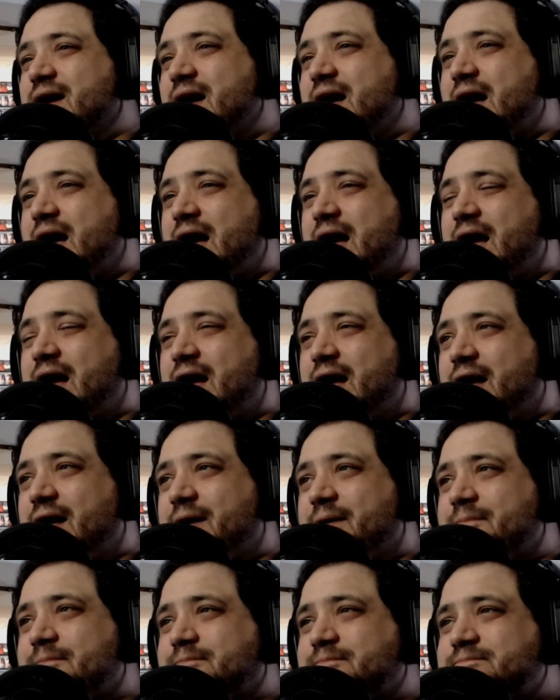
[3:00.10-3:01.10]

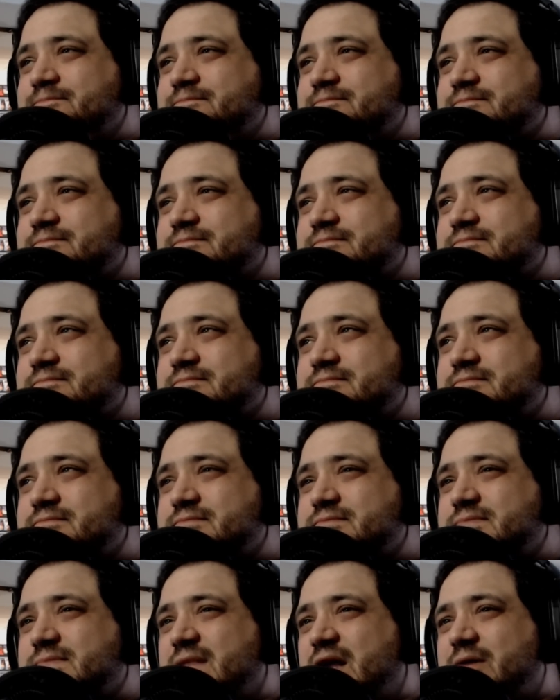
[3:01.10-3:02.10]
Not
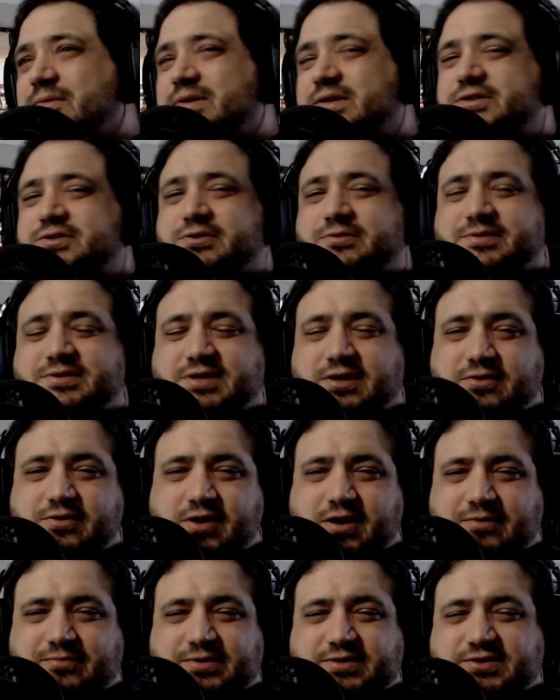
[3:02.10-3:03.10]
really sure what's going
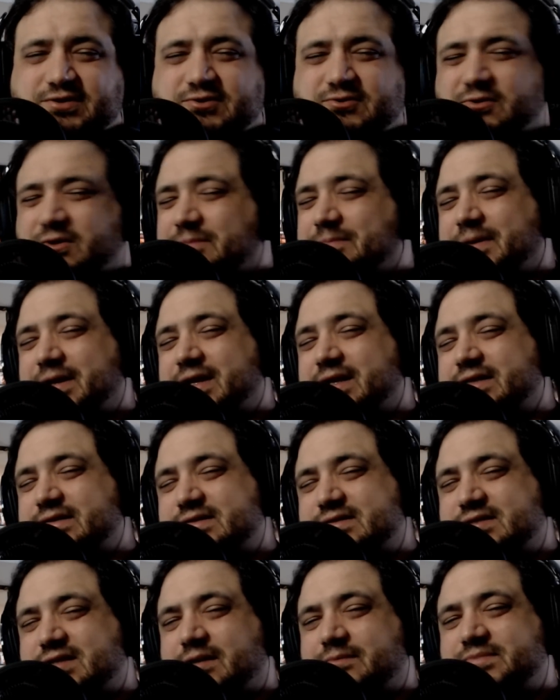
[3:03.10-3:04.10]
on with Scorpion
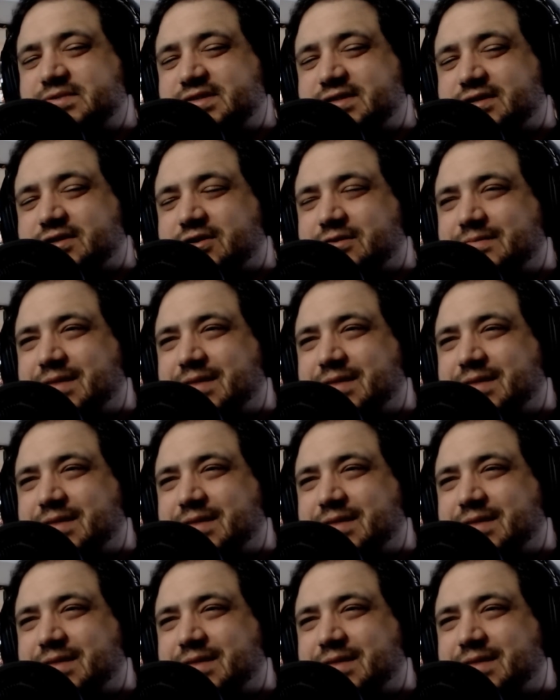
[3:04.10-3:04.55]
and Sub-Zero.